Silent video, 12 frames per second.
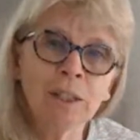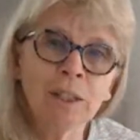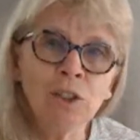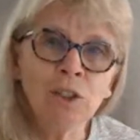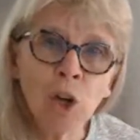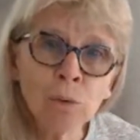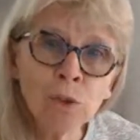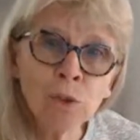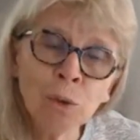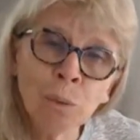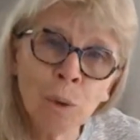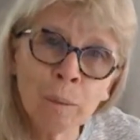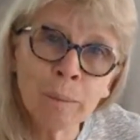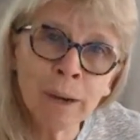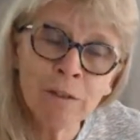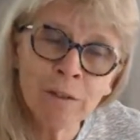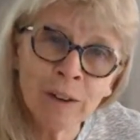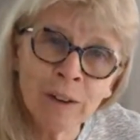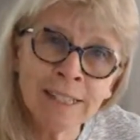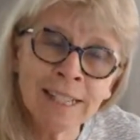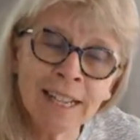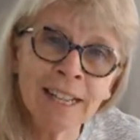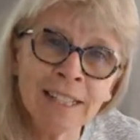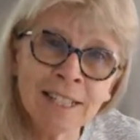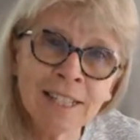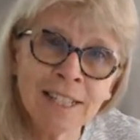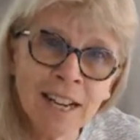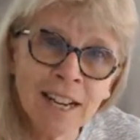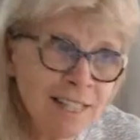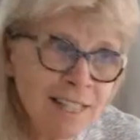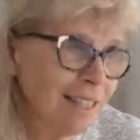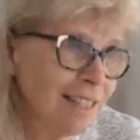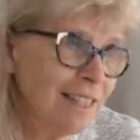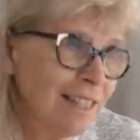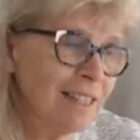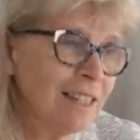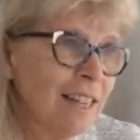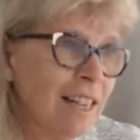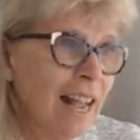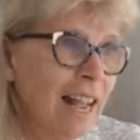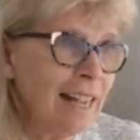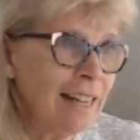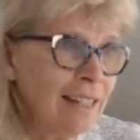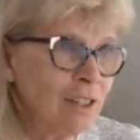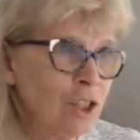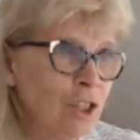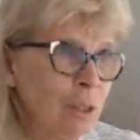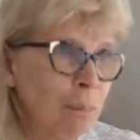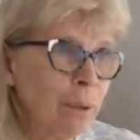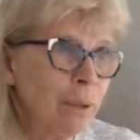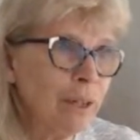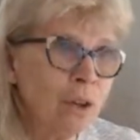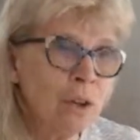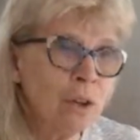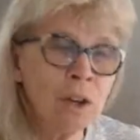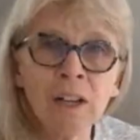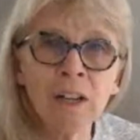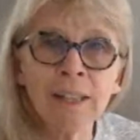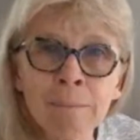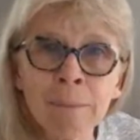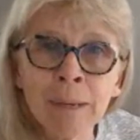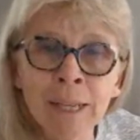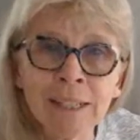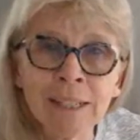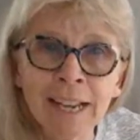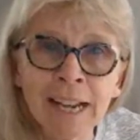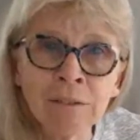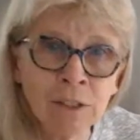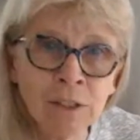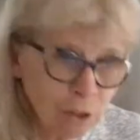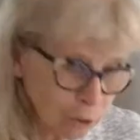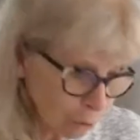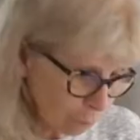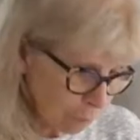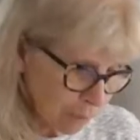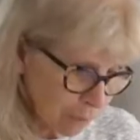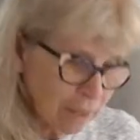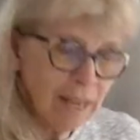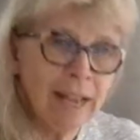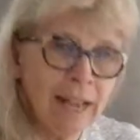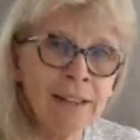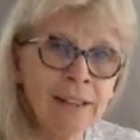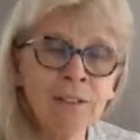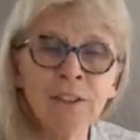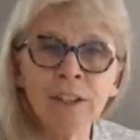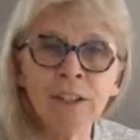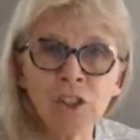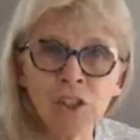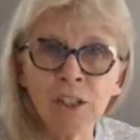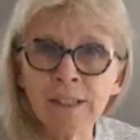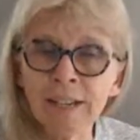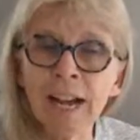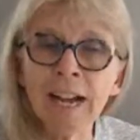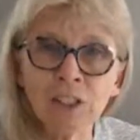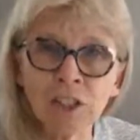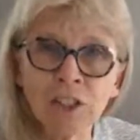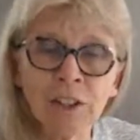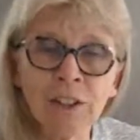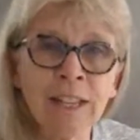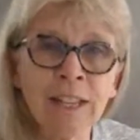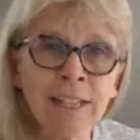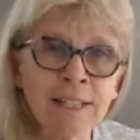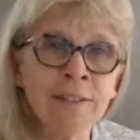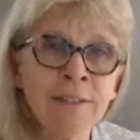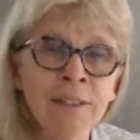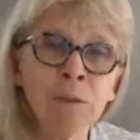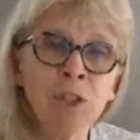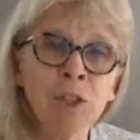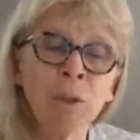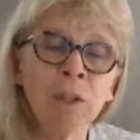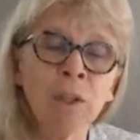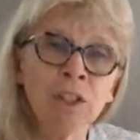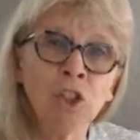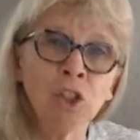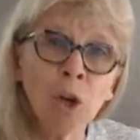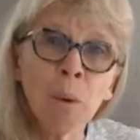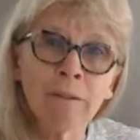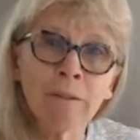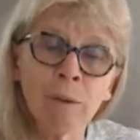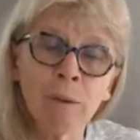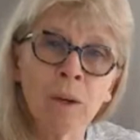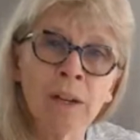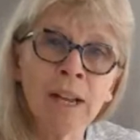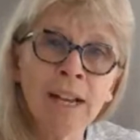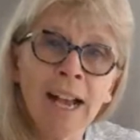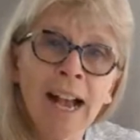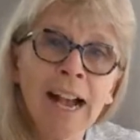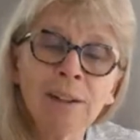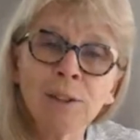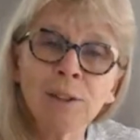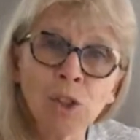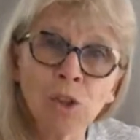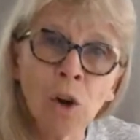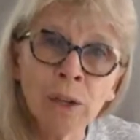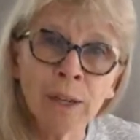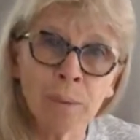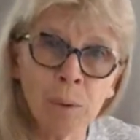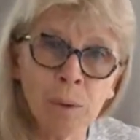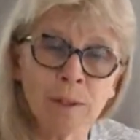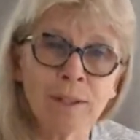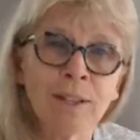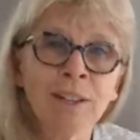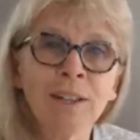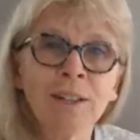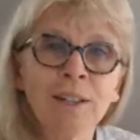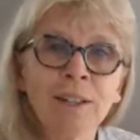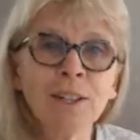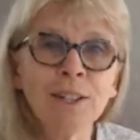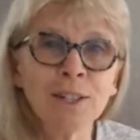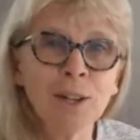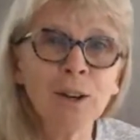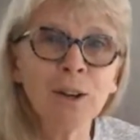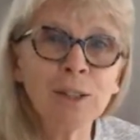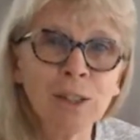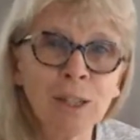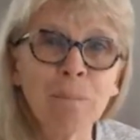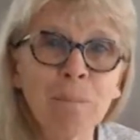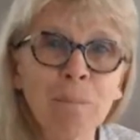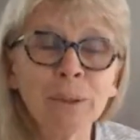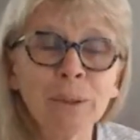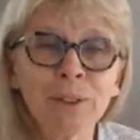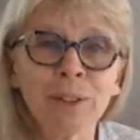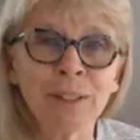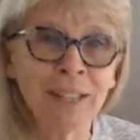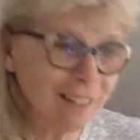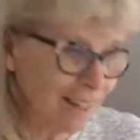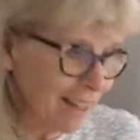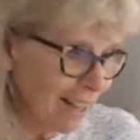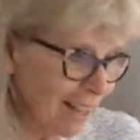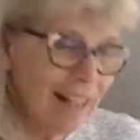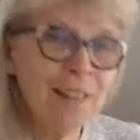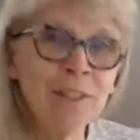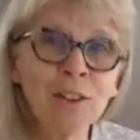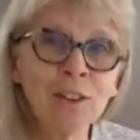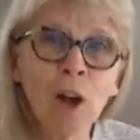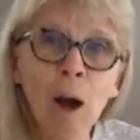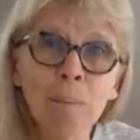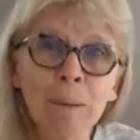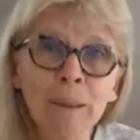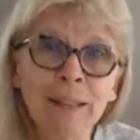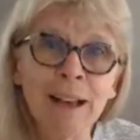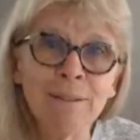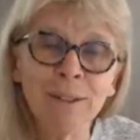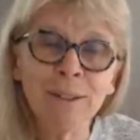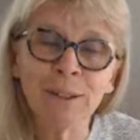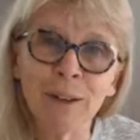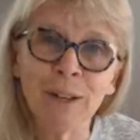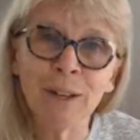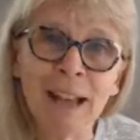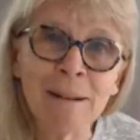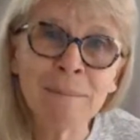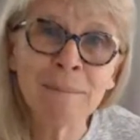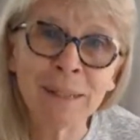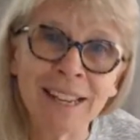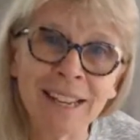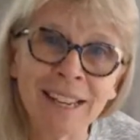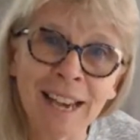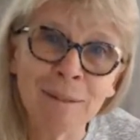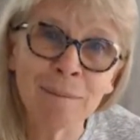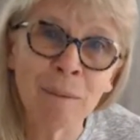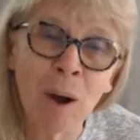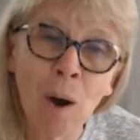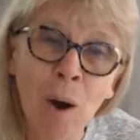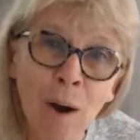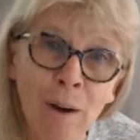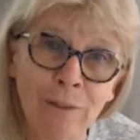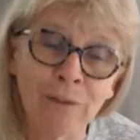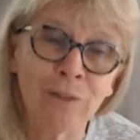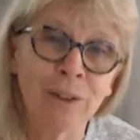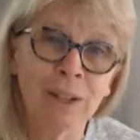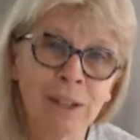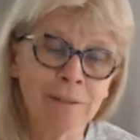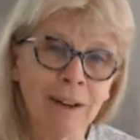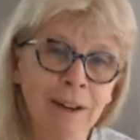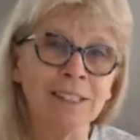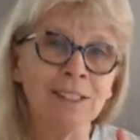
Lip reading: Don't do what my friend Anastasia did, and she put it on her laminate countertop and she attached the things, and then she wanted to show everyone how strong it was. So she pulled on it and the top level of her laminate came off, right?